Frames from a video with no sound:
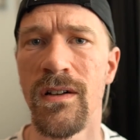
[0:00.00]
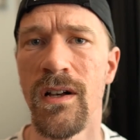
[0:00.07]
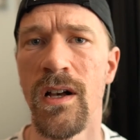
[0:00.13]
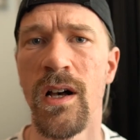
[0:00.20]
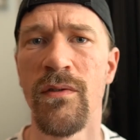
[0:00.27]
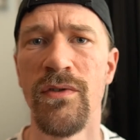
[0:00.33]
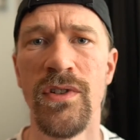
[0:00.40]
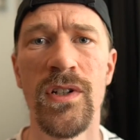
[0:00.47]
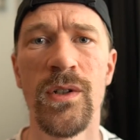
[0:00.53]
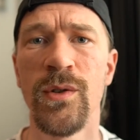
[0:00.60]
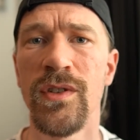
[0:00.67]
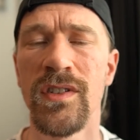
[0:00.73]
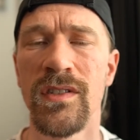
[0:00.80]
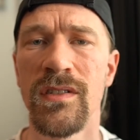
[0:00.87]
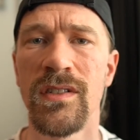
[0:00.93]
of
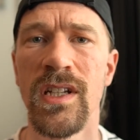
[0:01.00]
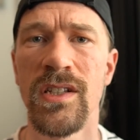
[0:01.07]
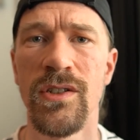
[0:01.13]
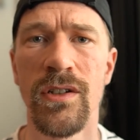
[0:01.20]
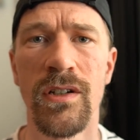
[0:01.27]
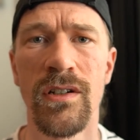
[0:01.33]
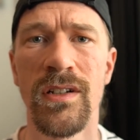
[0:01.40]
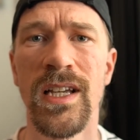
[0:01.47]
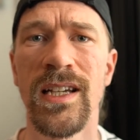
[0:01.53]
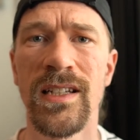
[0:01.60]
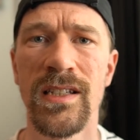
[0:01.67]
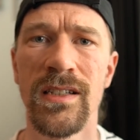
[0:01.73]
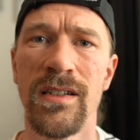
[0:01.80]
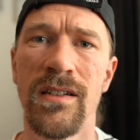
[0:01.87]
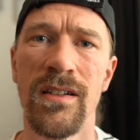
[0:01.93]
nodes that you
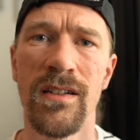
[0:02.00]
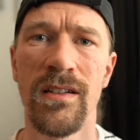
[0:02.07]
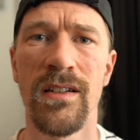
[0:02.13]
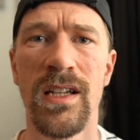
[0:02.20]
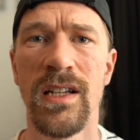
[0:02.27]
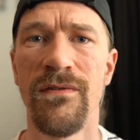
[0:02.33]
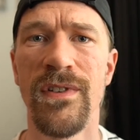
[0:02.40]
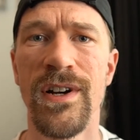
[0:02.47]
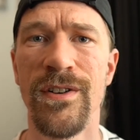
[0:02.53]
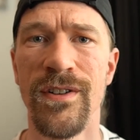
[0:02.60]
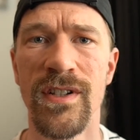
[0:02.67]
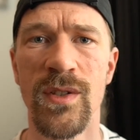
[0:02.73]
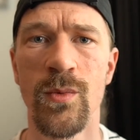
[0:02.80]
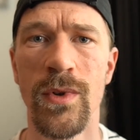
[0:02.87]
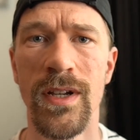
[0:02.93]
connect in
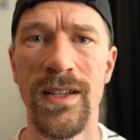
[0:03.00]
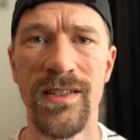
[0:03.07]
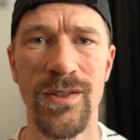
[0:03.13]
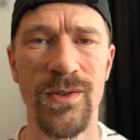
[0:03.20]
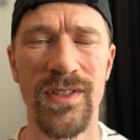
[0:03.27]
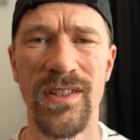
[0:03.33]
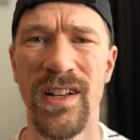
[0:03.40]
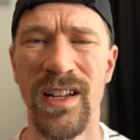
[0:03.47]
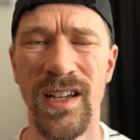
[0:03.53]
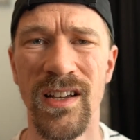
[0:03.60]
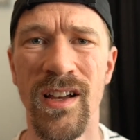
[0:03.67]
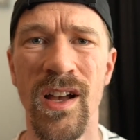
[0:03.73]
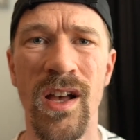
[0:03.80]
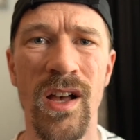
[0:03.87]
various ways. So it's like a